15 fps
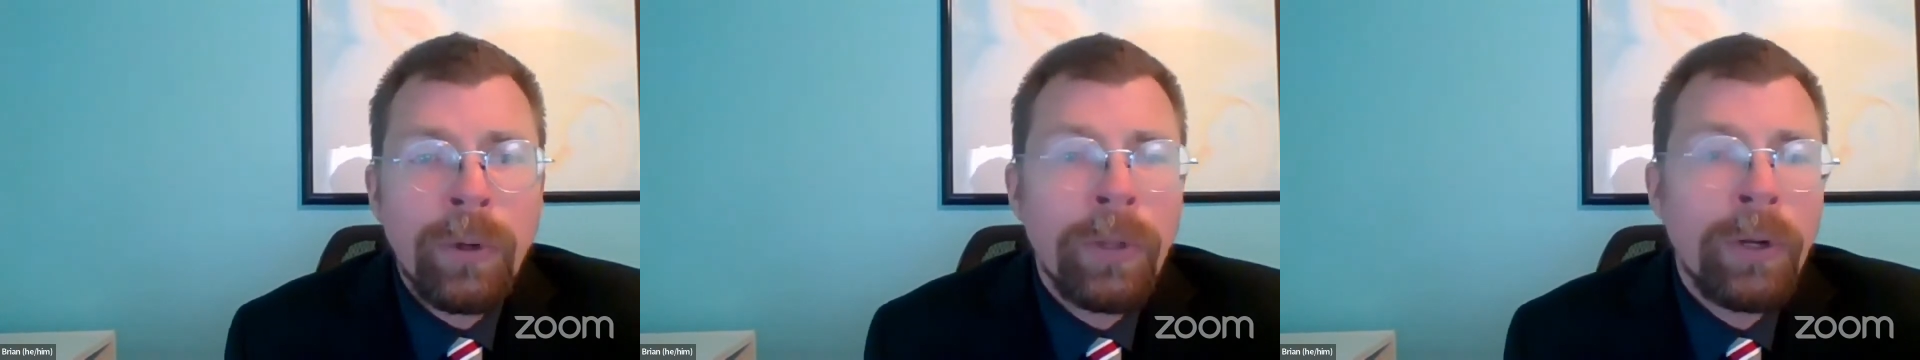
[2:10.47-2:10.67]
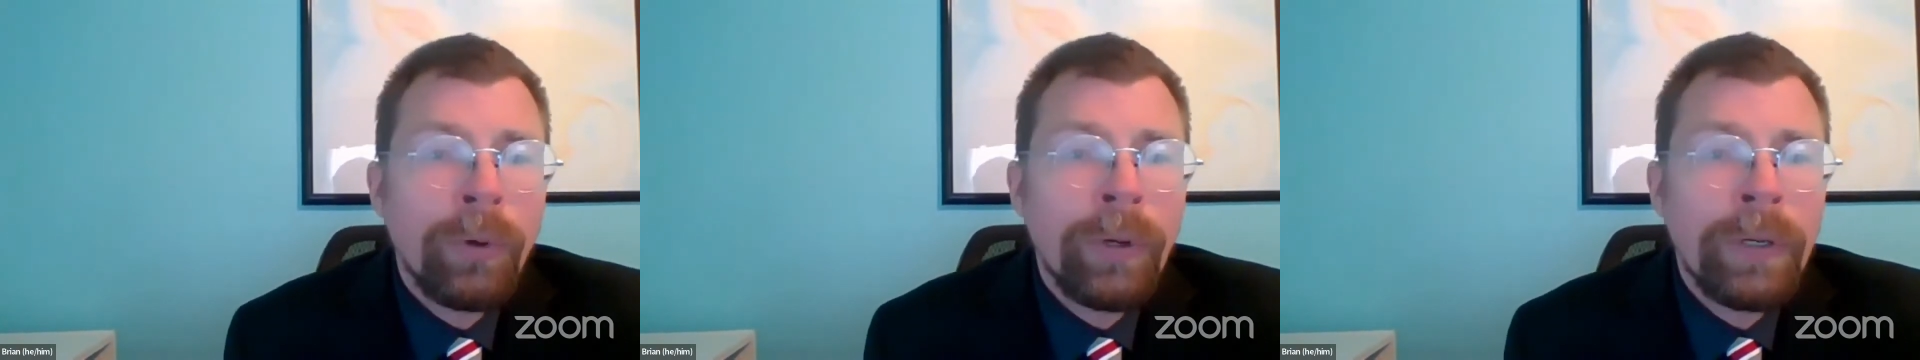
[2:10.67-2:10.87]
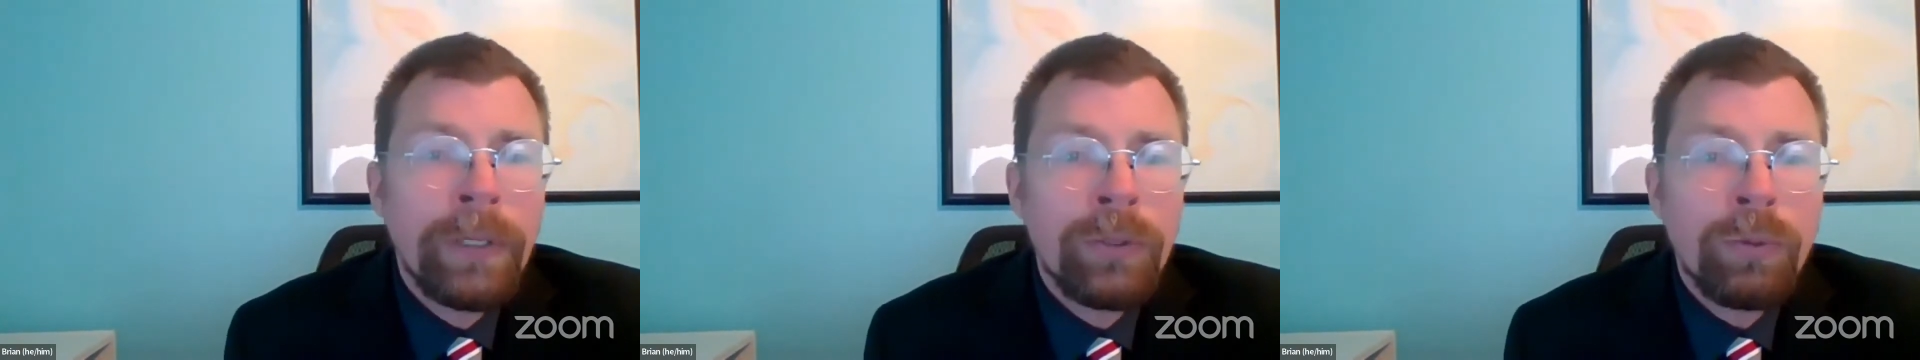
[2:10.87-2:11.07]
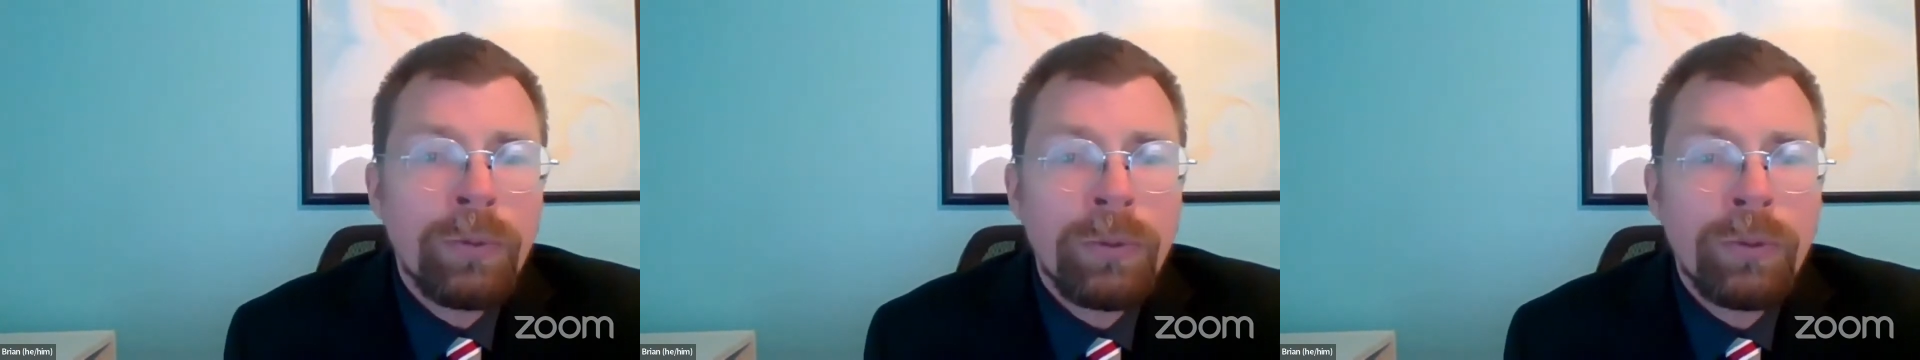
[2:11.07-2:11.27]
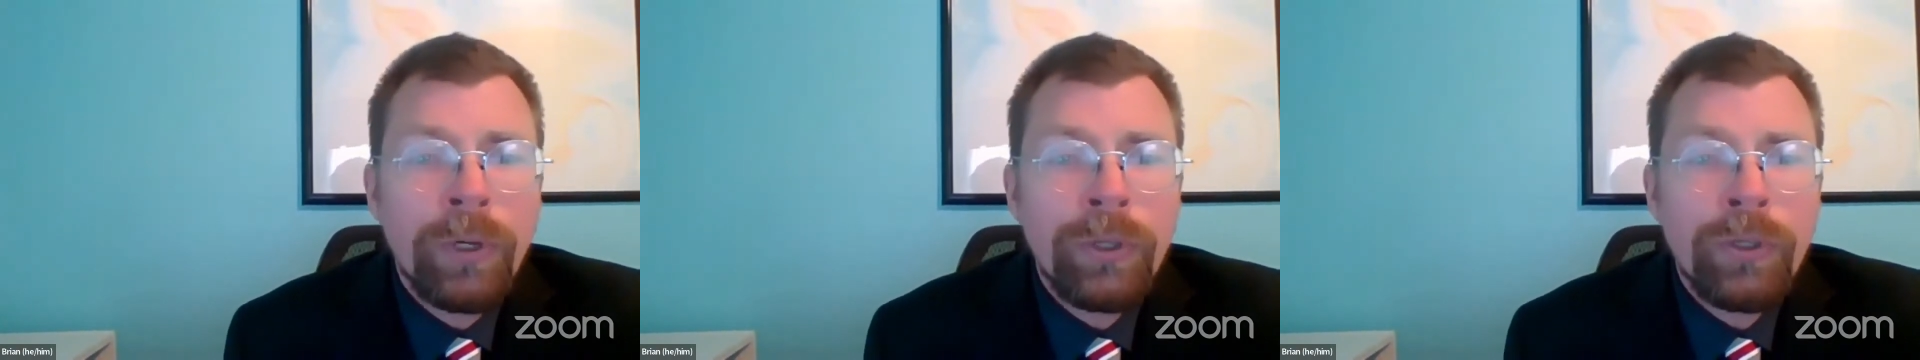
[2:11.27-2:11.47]
Code that already
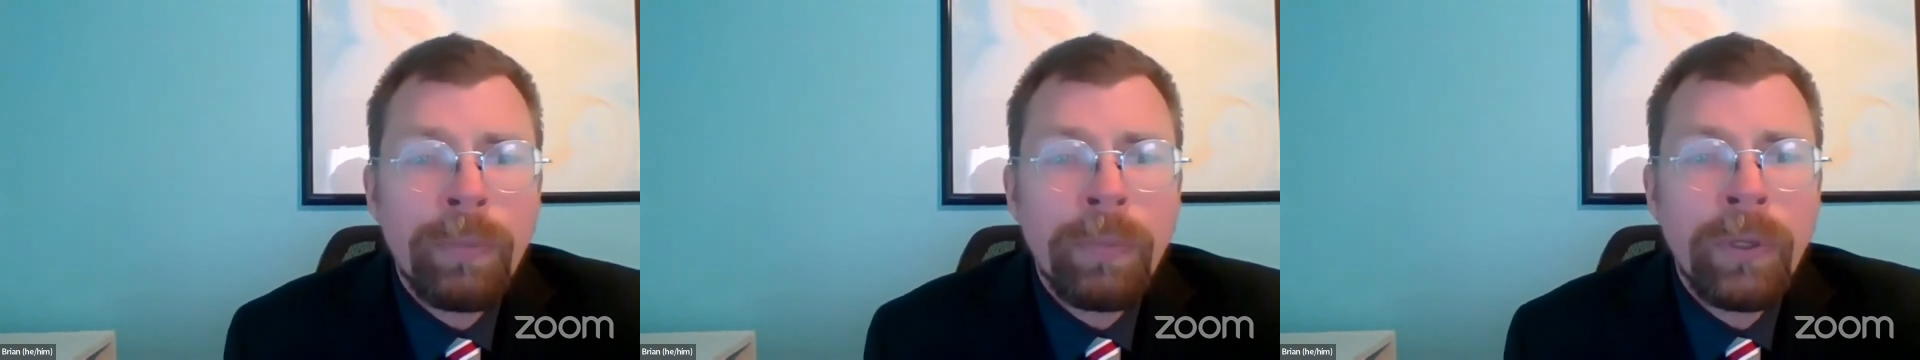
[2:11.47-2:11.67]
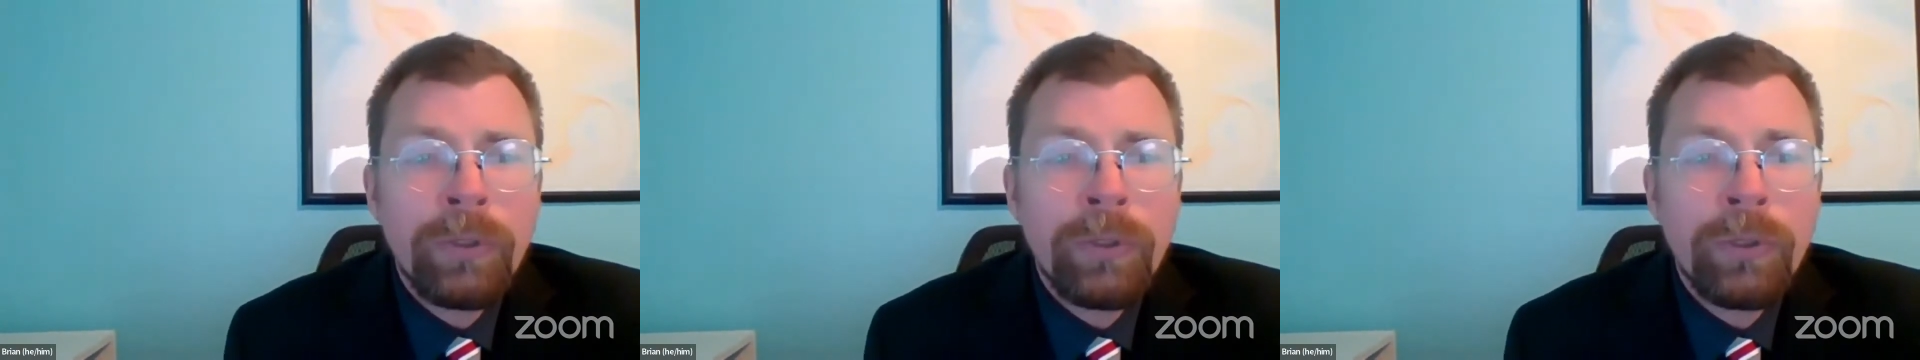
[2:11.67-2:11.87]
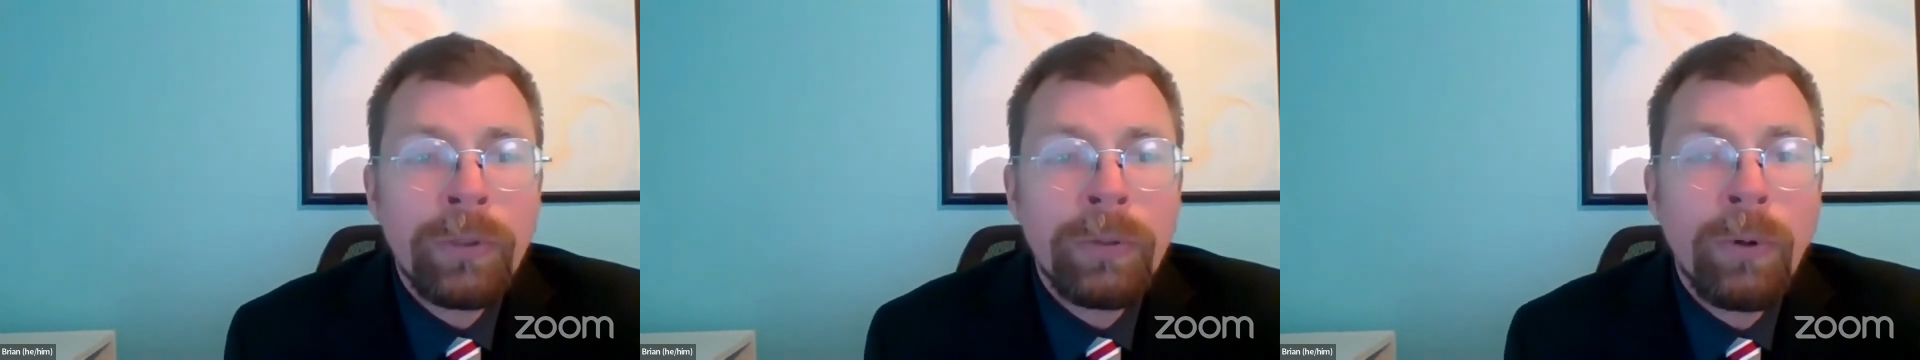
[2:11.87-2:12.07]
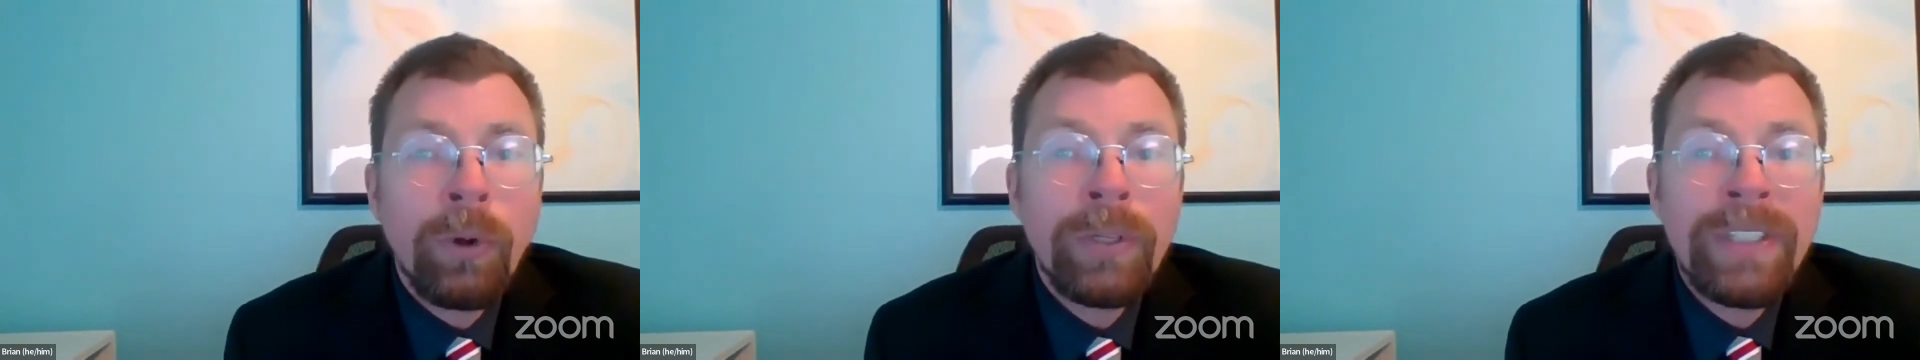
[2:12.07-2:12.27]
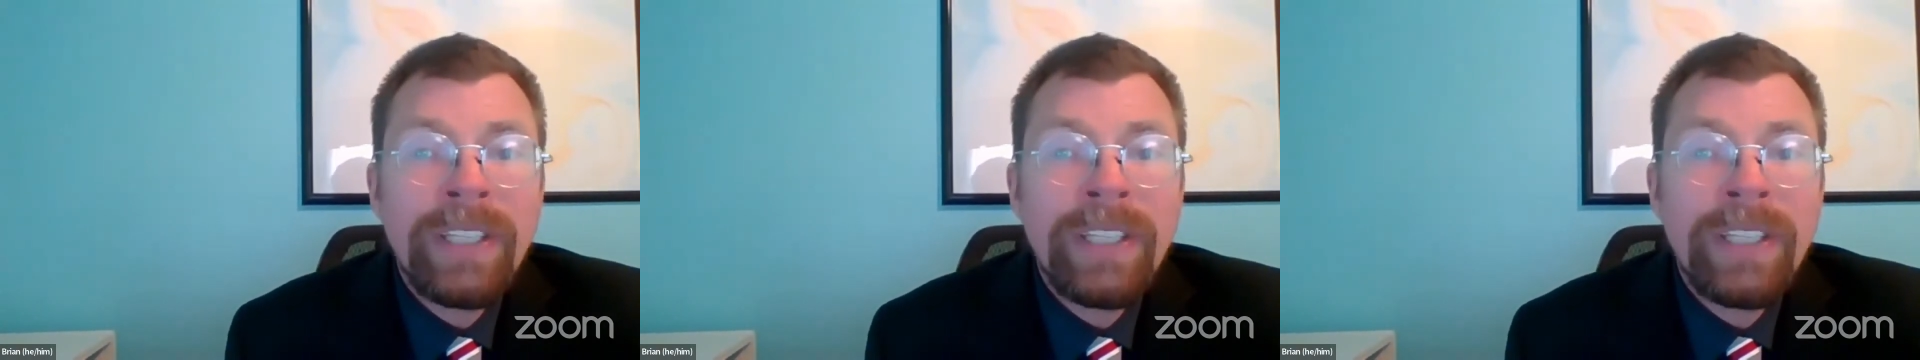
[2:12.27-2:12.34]
deals with Treasury bills or